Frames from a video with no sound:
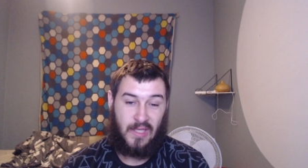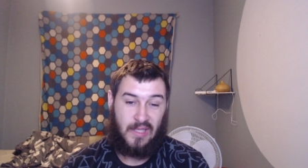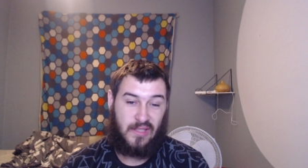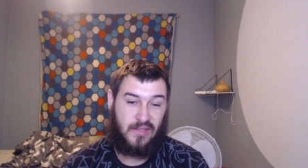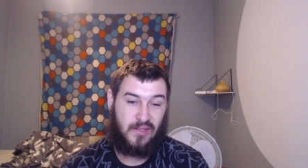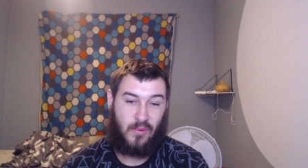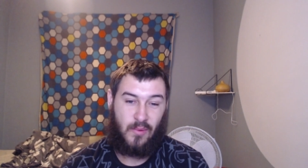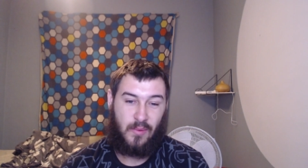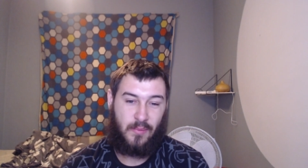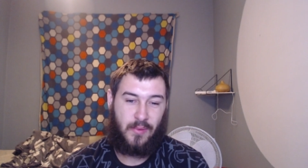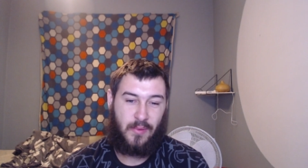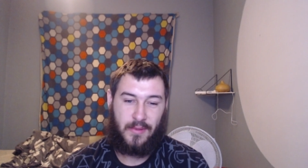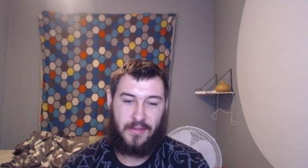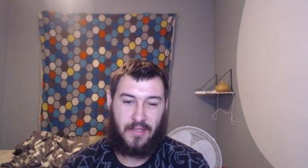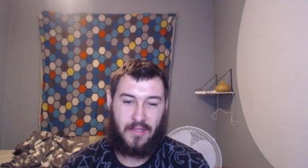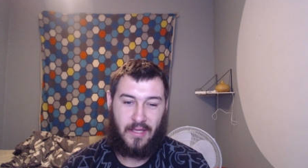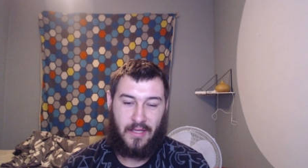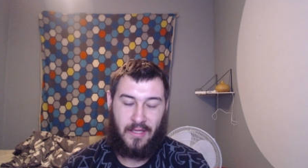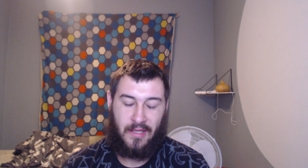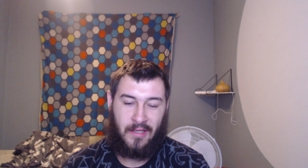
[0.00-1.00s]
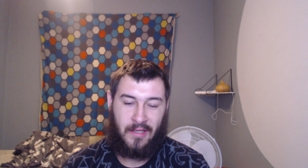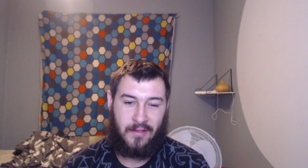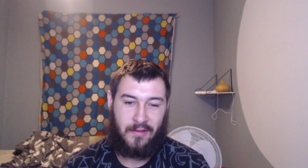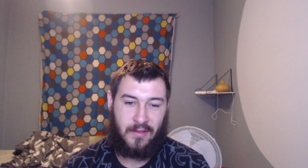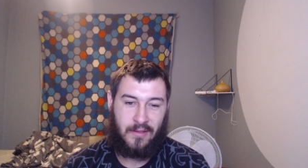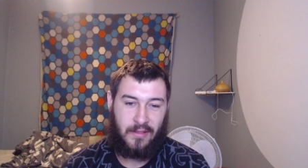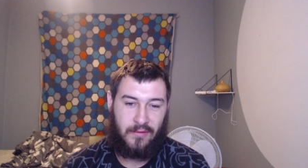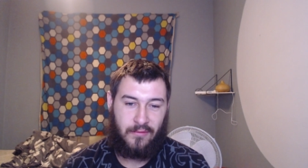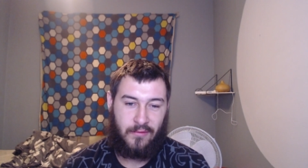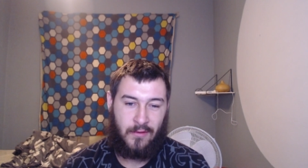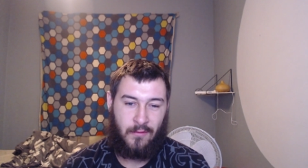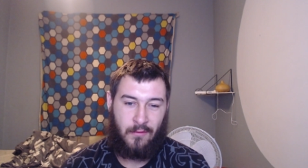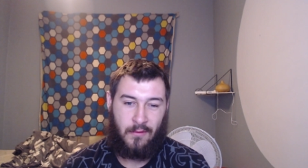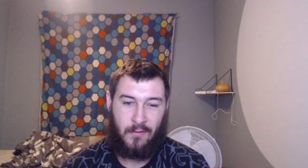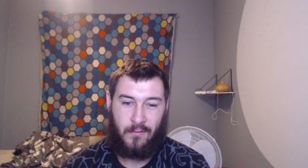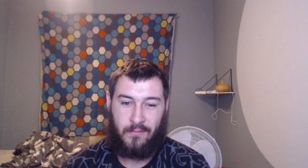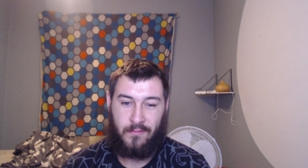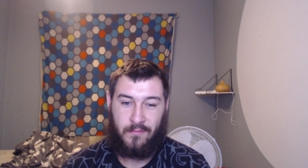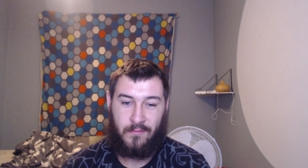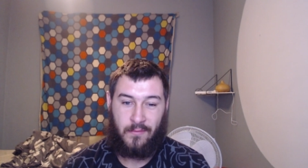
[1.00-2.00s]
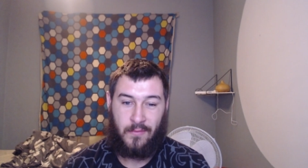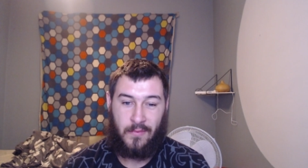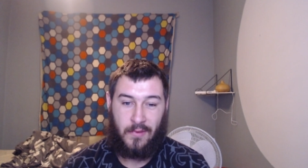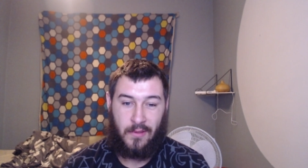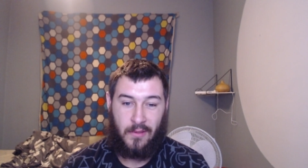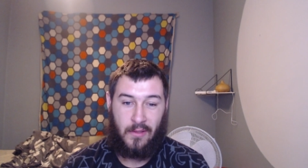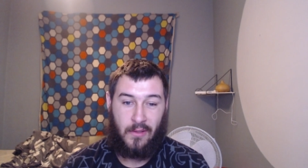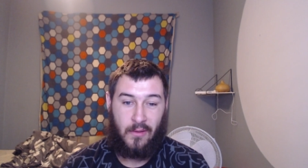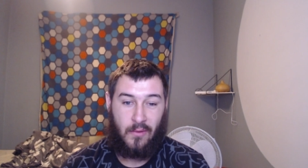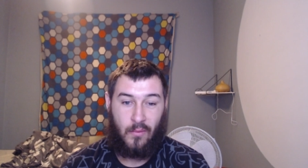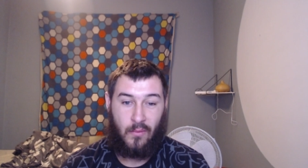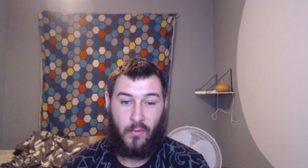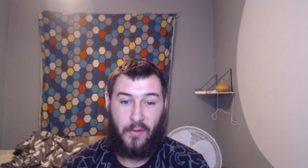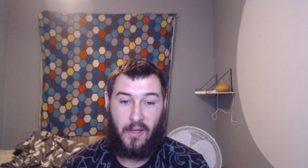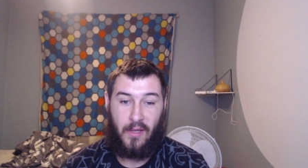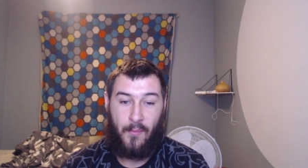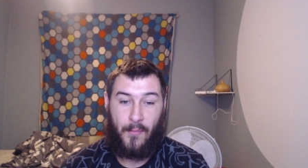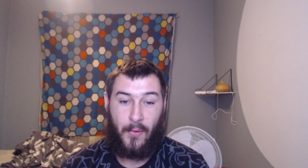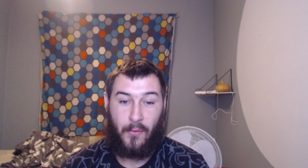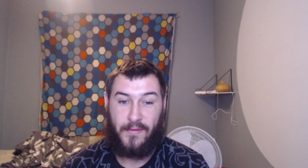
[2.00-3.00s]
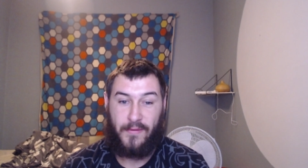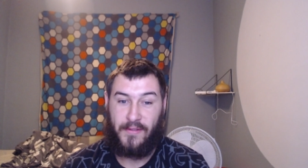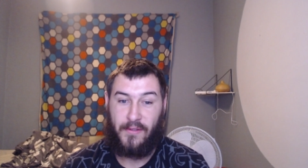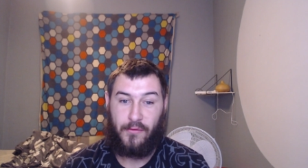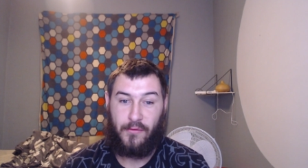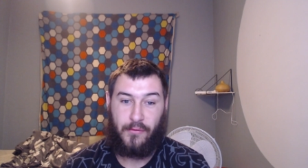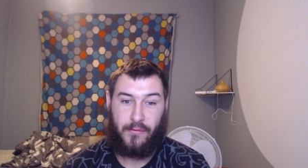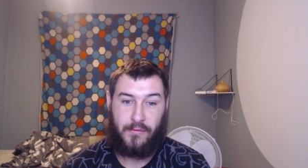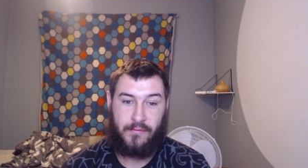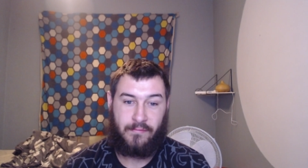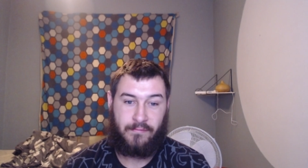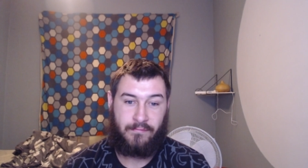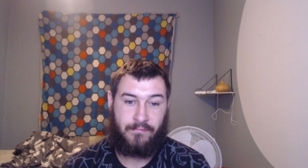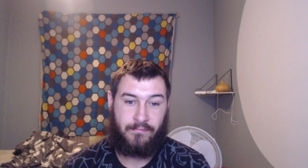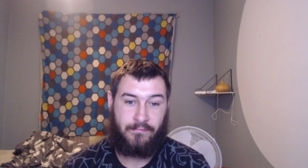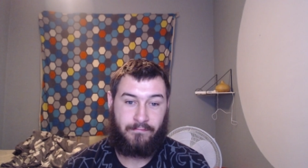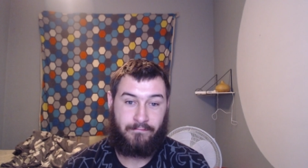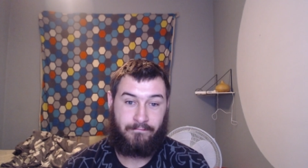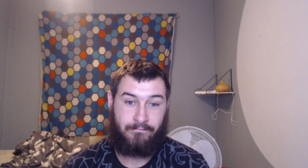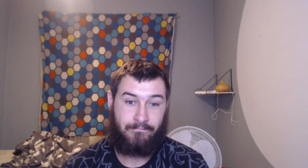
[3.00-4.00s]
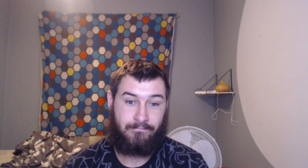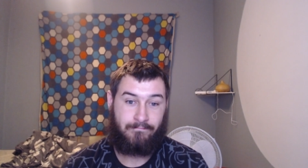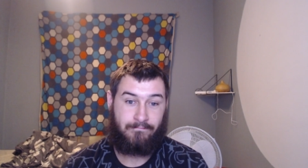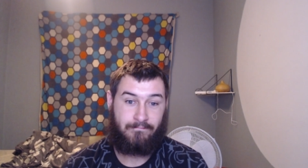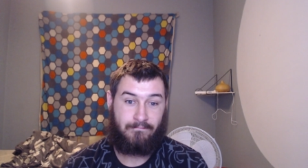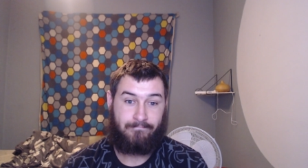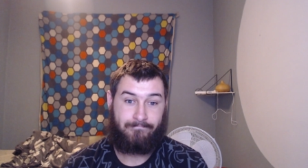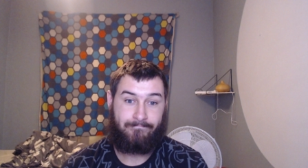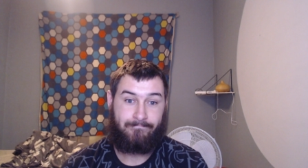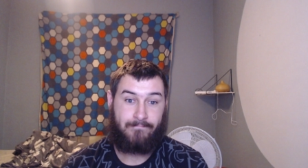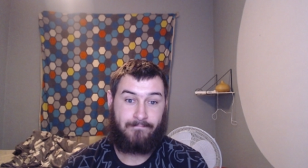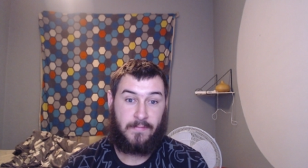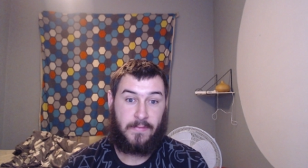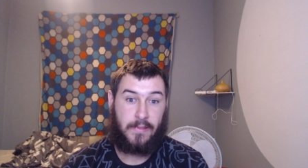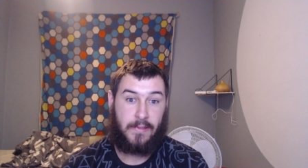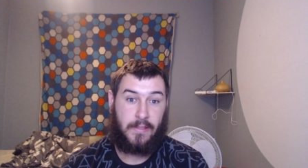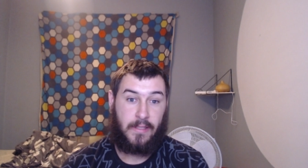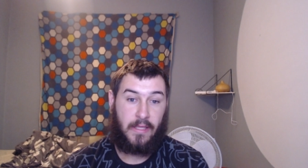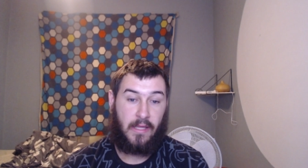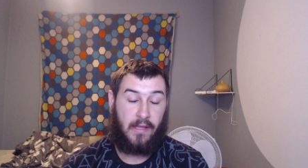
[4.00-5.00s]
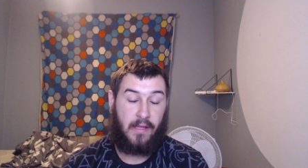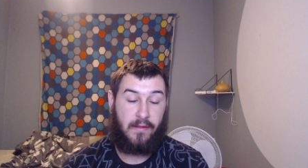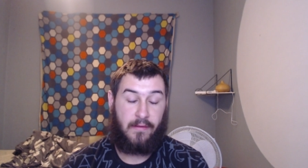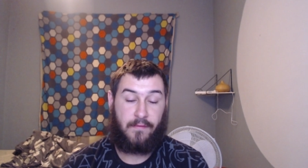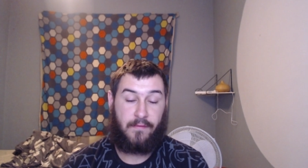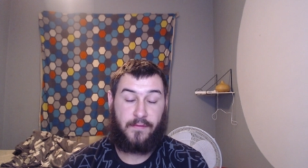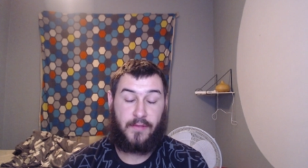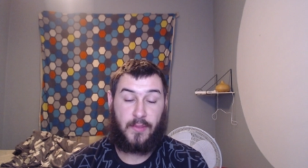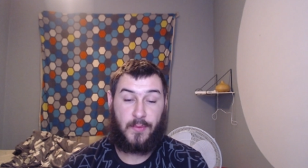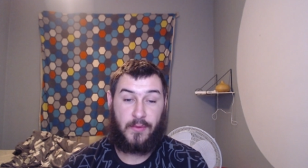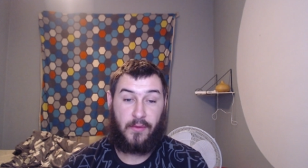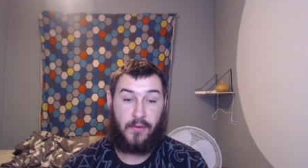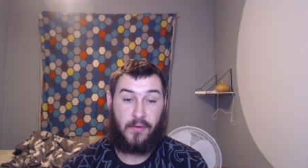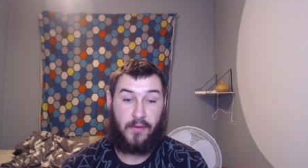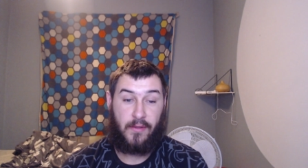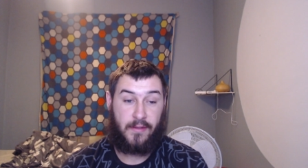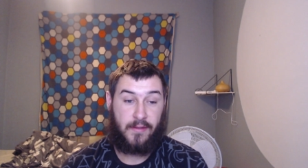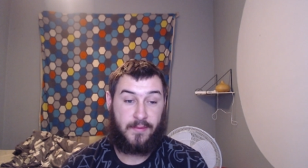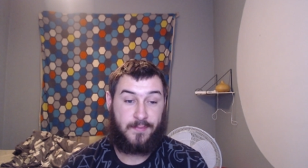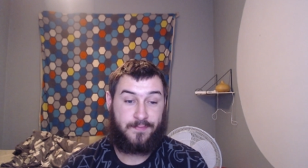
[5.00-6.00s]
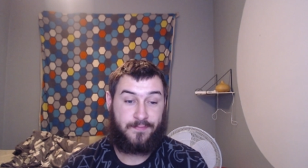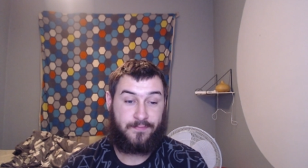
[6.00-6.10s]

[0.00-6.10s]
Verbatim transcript: So we're pretty much like any other country in the world. Yeah, multicultural. Even if someone don't like it.